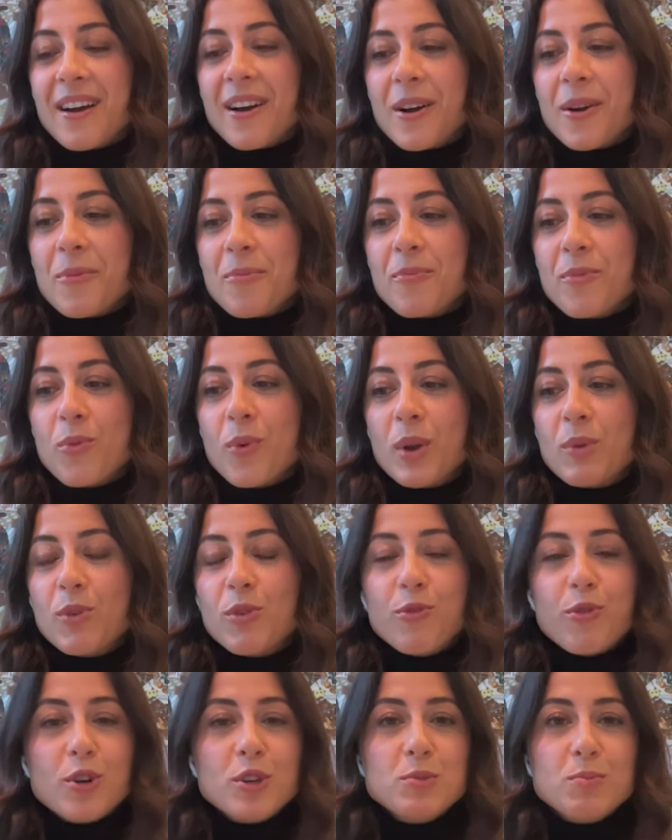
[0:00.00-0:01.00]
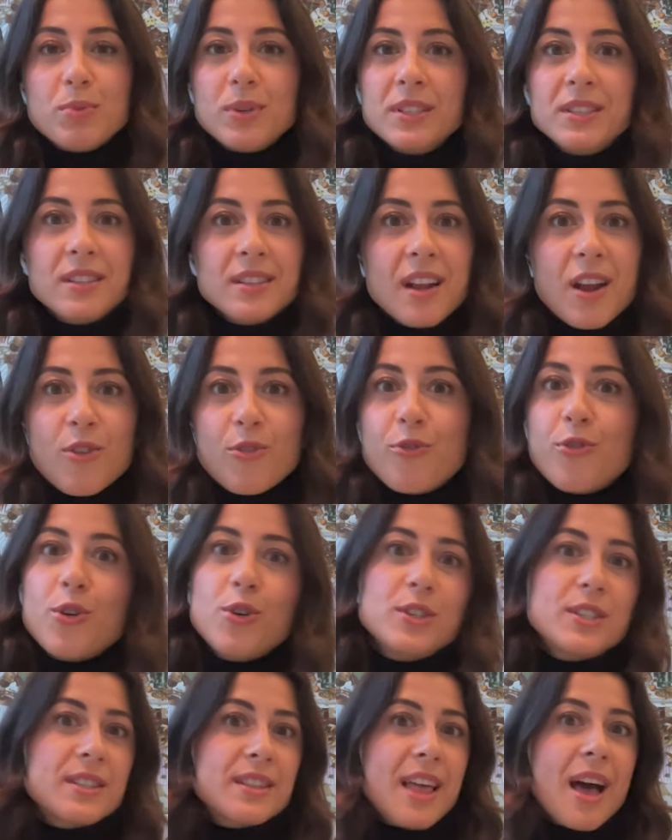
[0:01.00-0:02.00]
when we first printed our
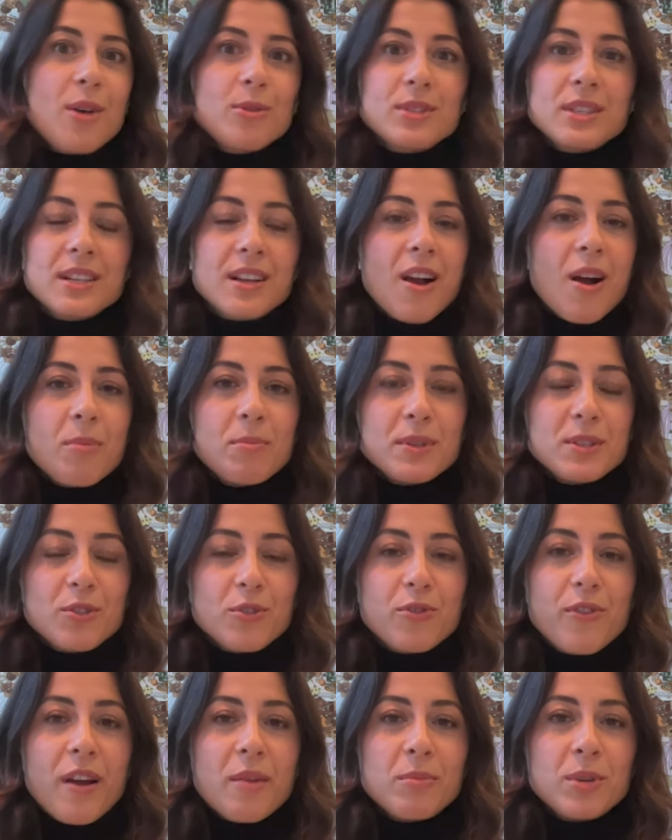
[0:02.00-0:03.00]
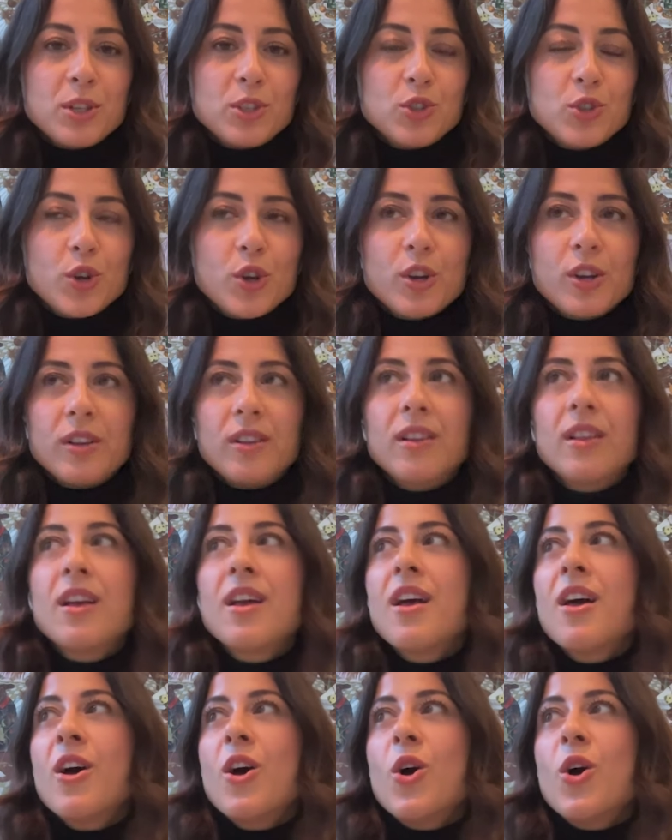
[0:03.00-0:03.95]
first 1,000 copies of 5 Minute Journal,